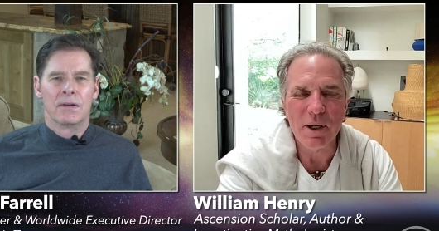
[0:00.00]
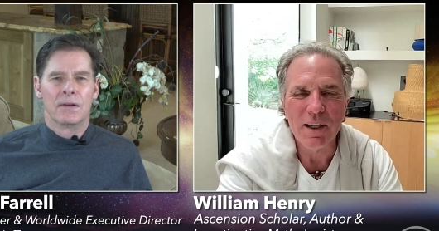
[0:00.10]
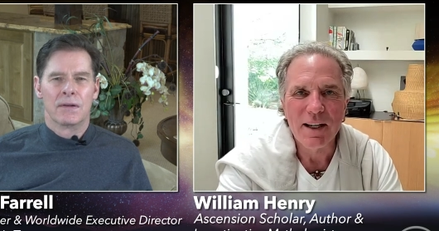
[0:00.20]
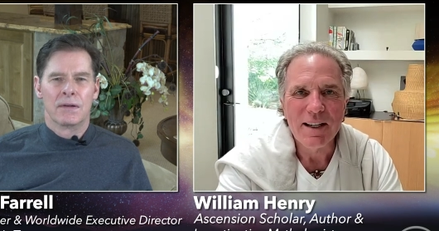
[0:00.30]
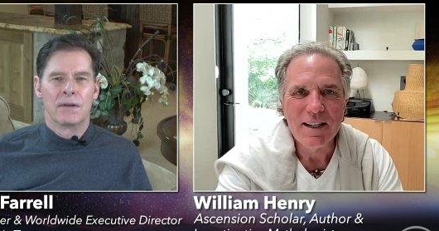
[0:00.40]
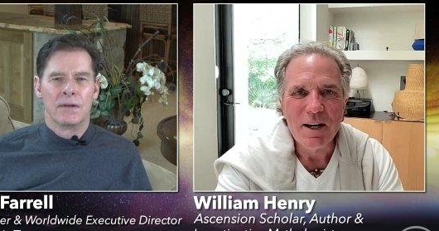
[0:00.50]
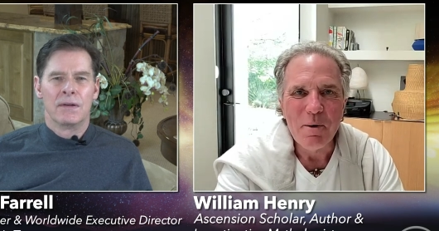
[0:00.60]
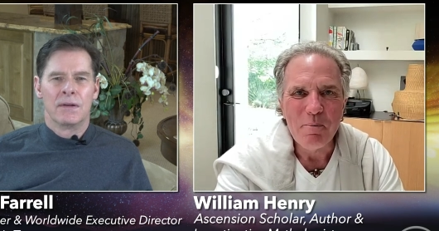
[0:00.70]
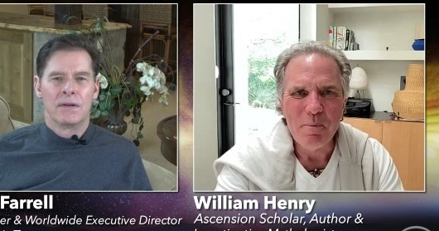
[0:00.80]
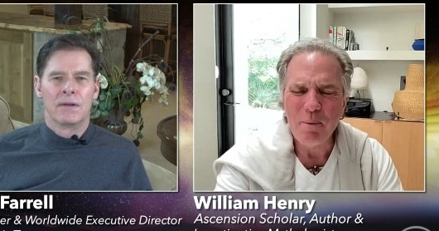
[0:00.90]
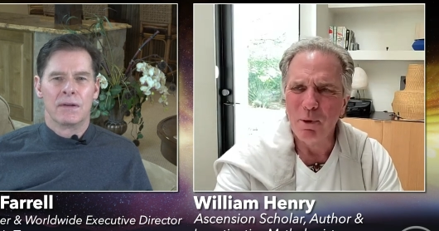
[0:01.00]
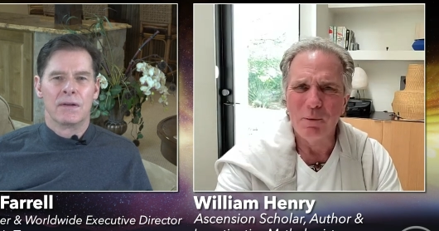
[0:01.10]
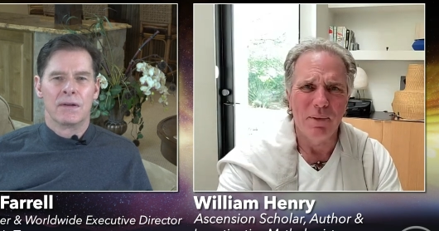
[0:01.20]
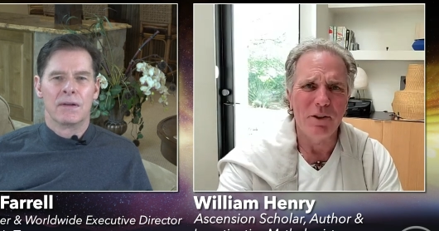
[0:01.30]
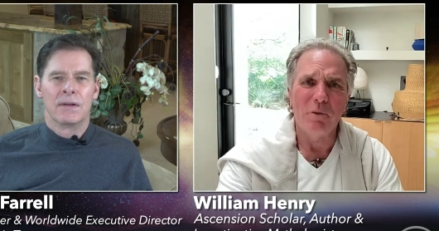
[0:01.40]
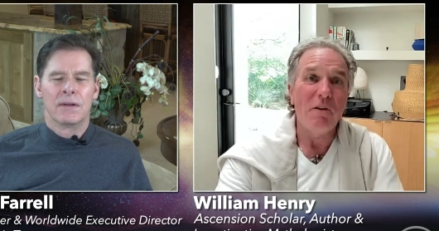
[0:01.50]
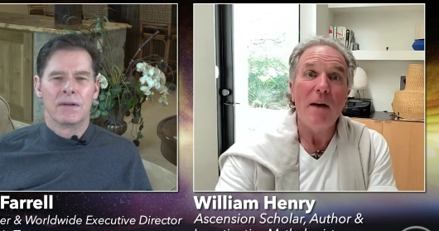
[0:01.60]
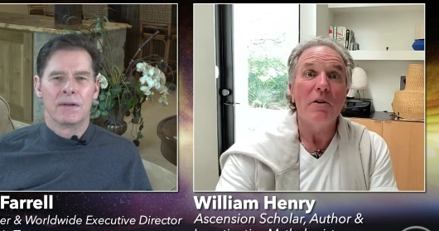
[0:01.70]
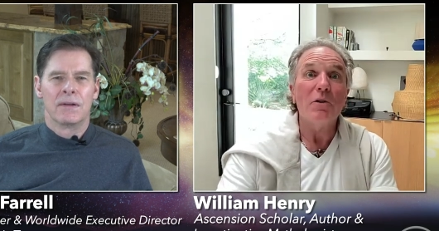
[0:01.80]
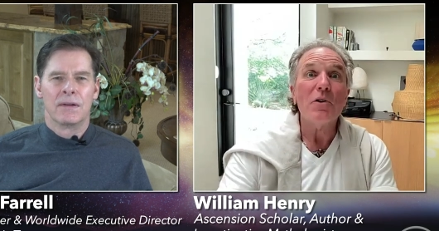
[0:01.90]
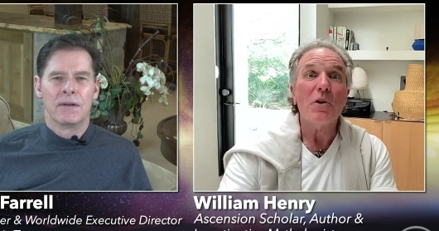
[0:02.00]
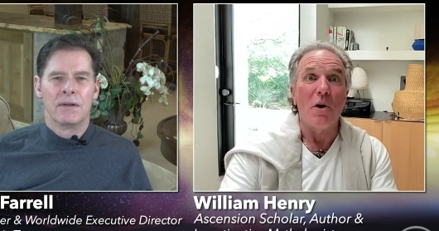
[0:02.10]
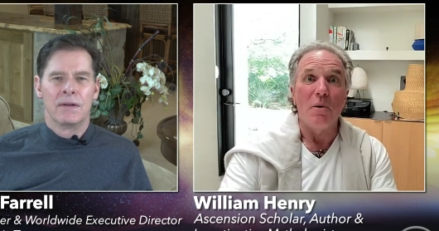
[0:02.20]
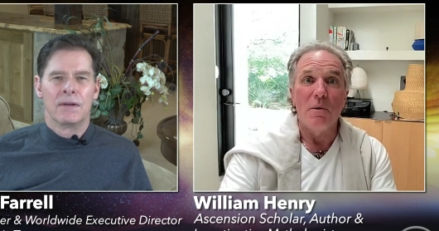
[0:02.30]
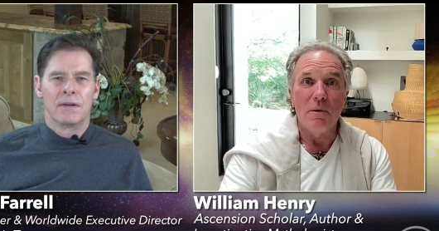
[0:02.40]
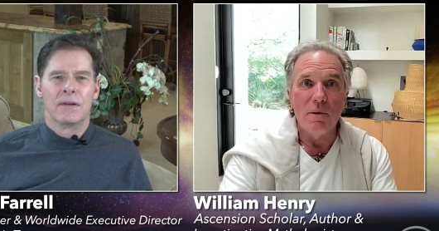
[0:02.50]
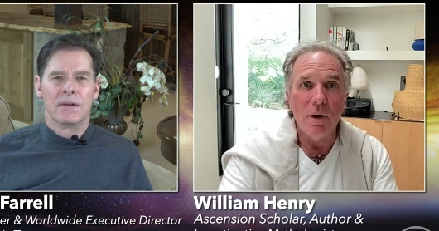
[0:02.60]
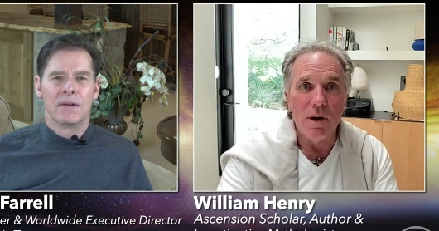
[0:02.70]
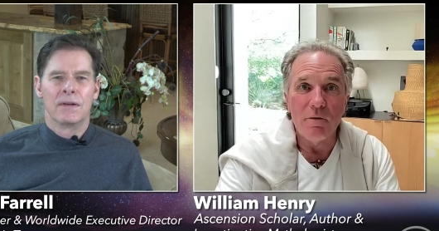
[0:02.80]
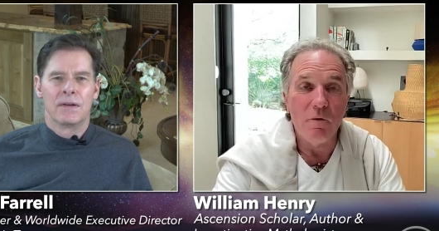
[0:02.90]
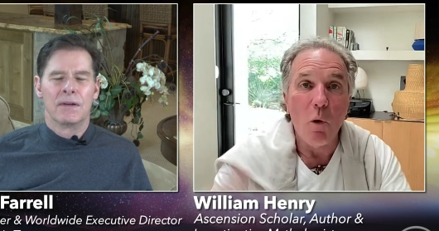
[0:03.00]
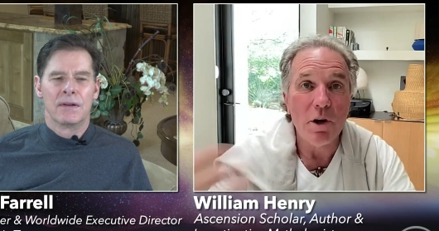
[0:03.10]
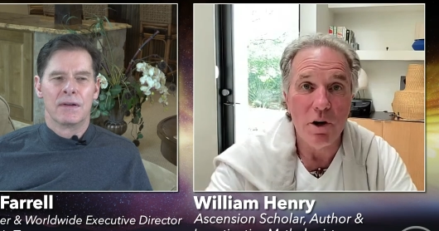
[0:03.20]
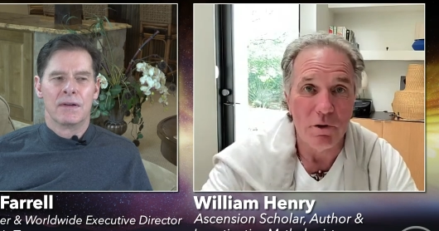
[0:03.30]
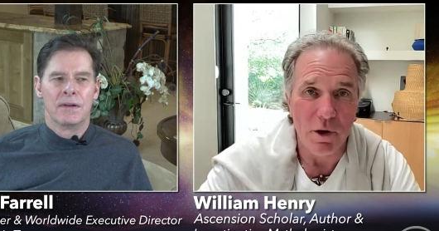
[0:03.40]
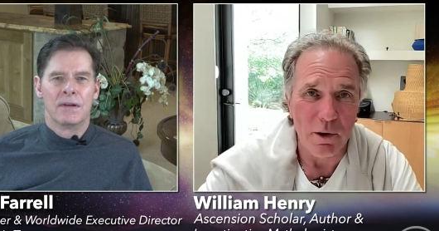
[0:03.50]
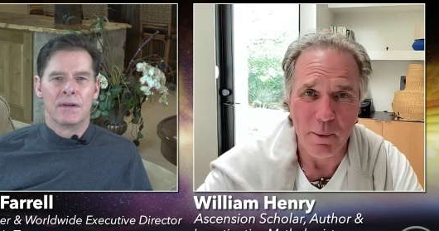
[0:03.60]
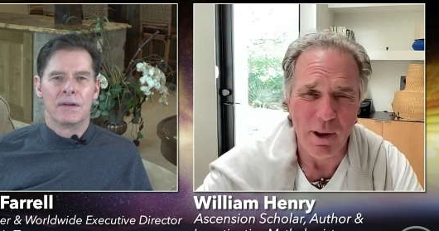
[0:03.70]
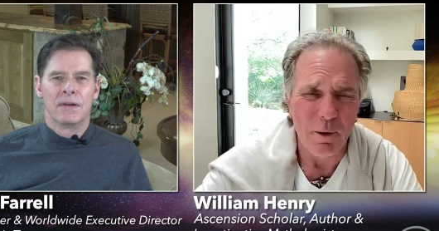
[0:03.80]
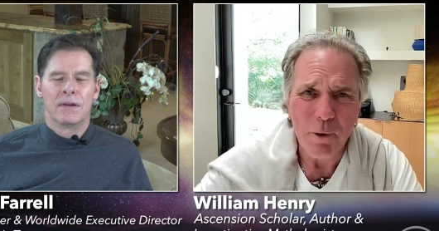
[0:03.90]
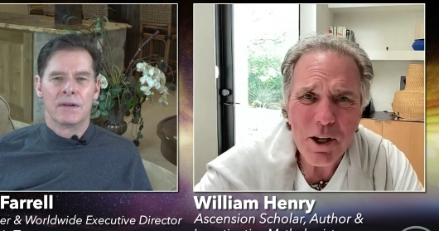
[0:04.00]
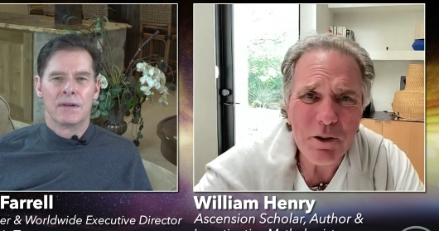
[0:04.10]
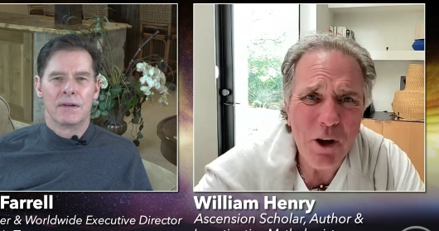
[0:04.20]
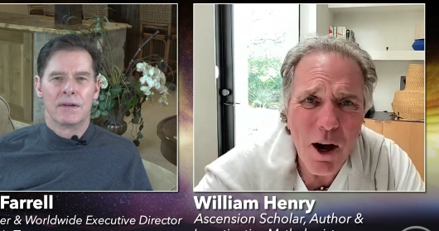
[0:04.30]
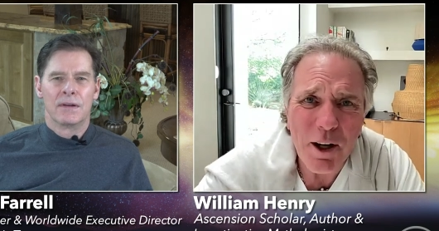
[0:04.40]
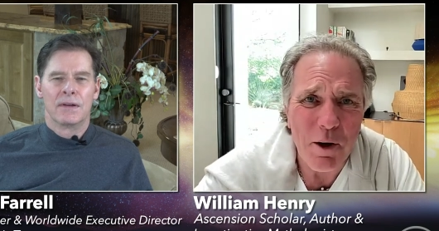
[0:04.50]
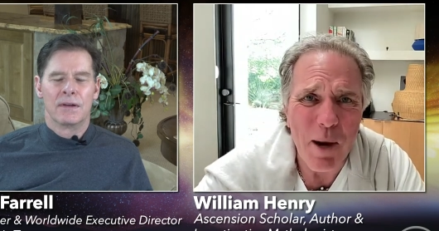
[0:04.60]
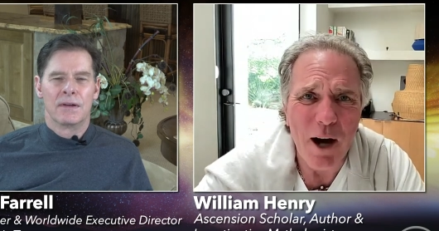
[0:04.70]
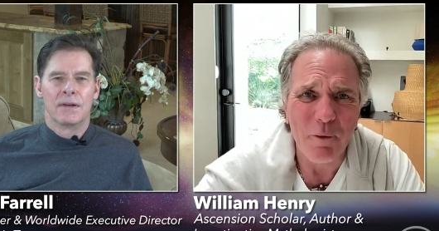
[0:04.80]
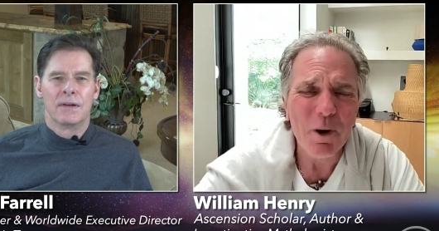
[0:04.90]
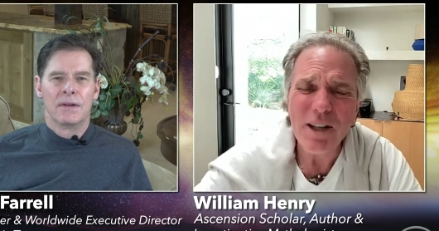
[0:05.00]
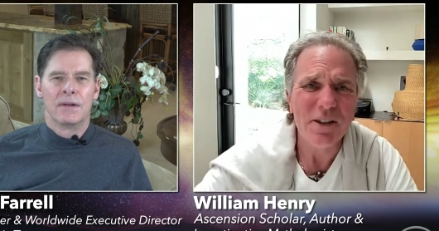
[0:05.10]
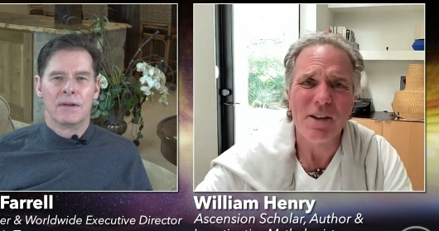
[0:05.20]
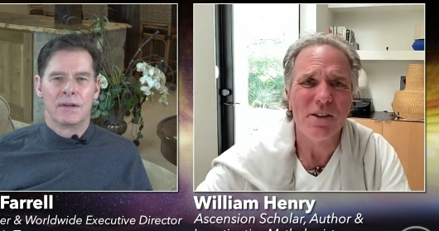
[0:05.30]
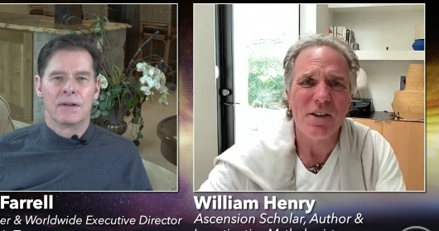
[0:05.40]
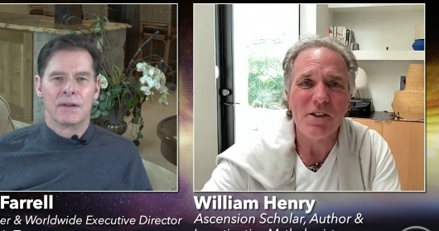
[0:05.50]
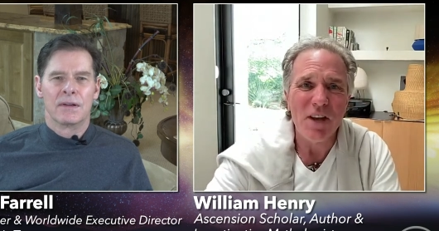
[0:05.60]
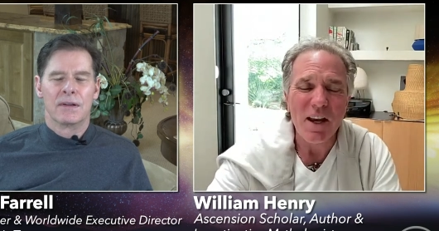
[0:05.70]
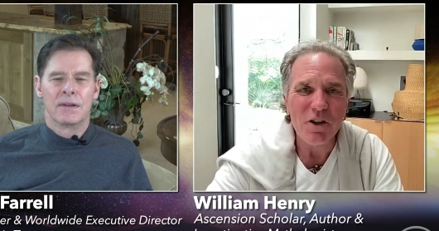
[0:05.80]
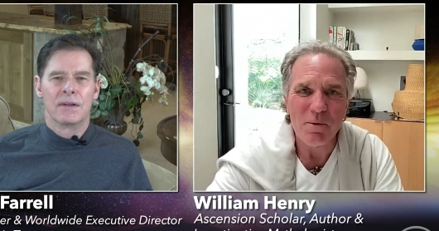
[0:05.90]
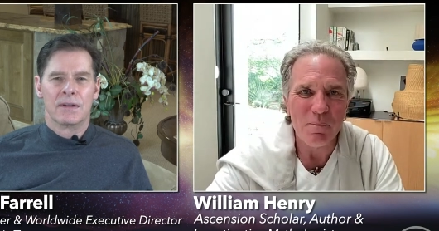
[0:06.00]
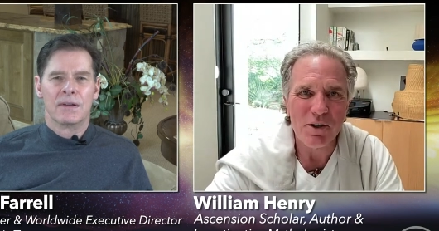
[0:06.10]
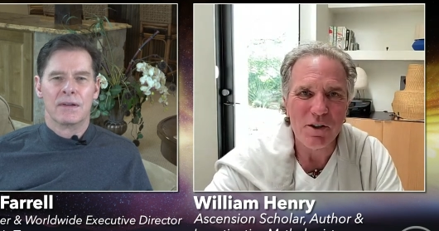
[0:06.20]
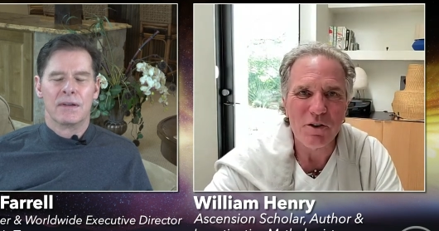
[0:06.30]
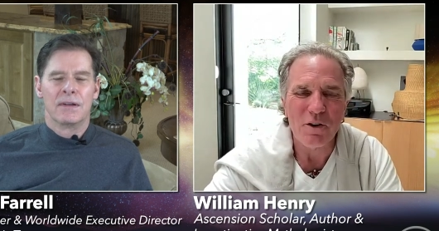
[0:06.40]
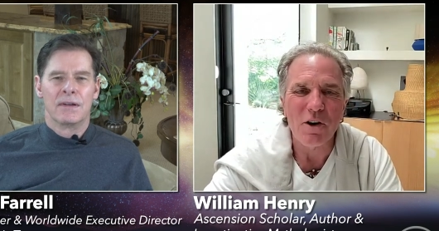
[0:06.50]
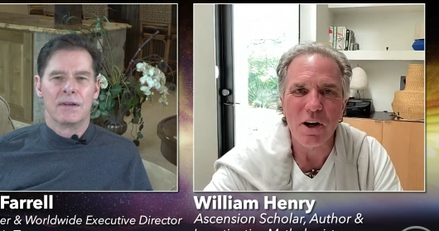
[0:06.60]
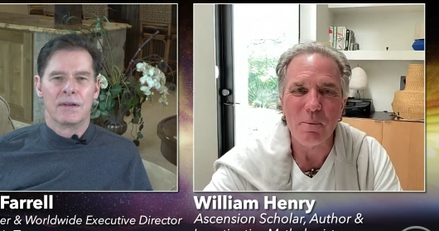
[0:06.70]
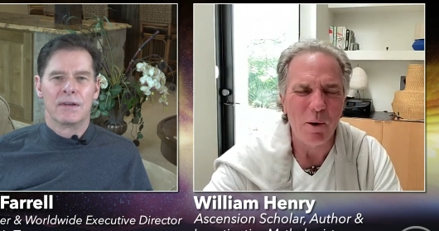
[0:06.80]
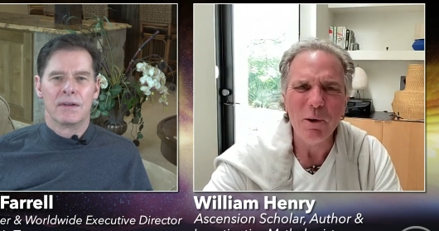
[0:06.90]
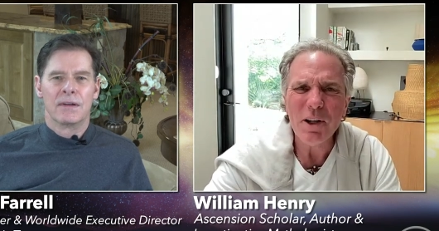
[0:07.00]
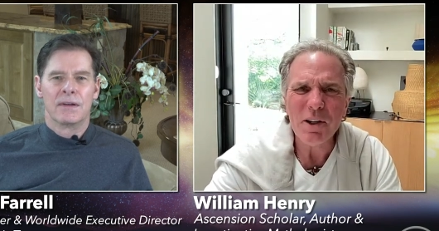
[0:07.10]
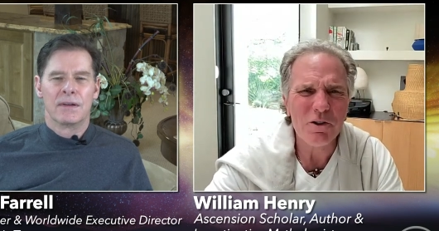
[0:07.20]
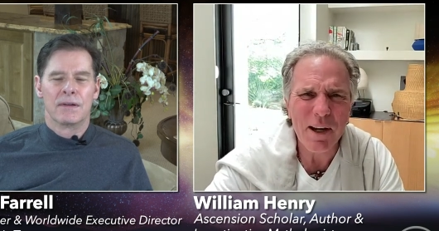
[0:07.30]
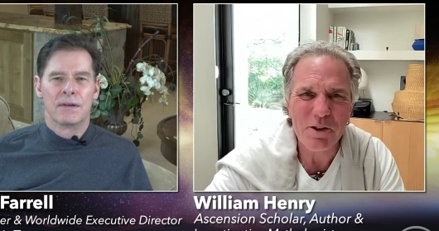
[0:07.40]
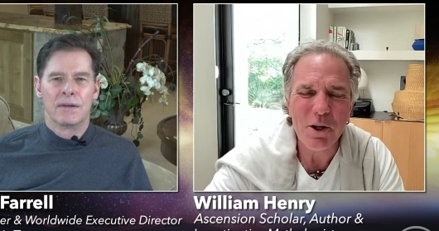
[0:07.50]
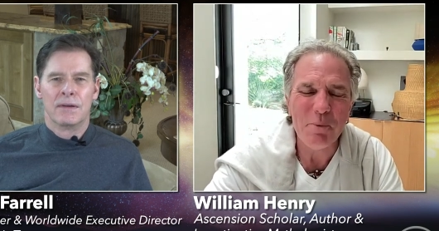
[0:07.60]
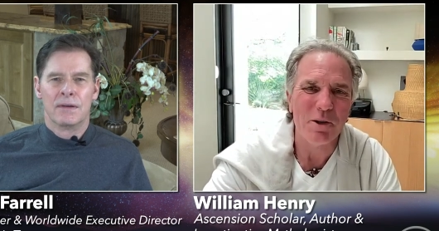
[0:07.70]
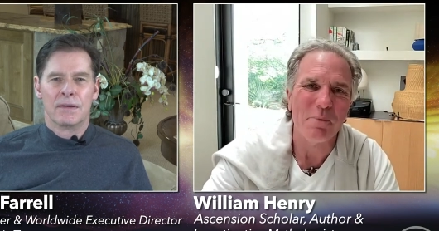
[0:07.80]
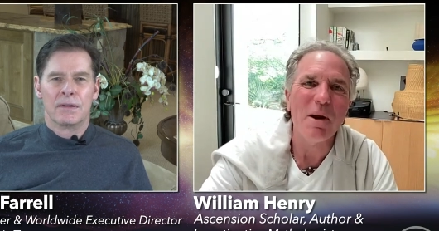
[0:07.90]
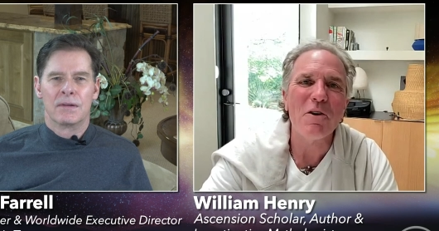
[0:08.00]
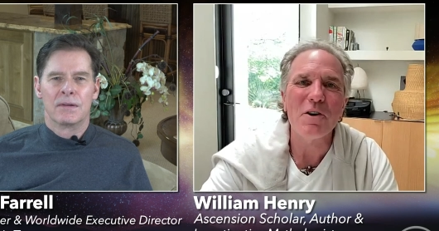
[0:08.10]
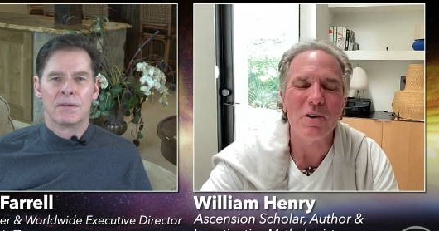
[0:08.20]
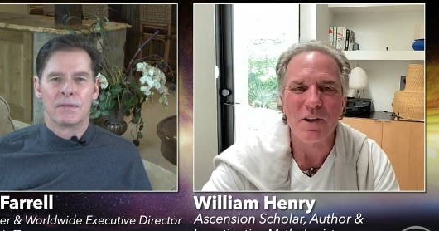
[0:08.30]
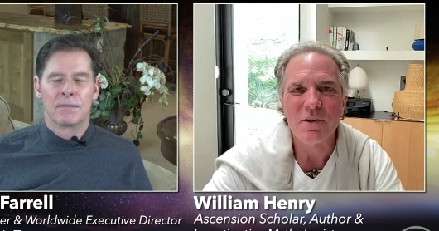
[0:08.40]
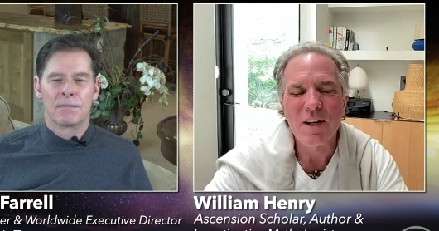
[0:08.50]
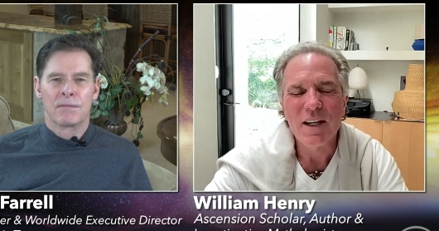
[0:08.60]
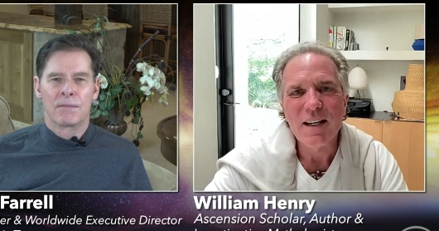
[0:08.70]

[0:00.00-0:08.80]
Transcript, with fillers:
Speaker 1: And people, until five years ago, uh, four years ago, be like, what are you talking about? What is this ascension business you're talking about? What is transhumanism? Never heard of this.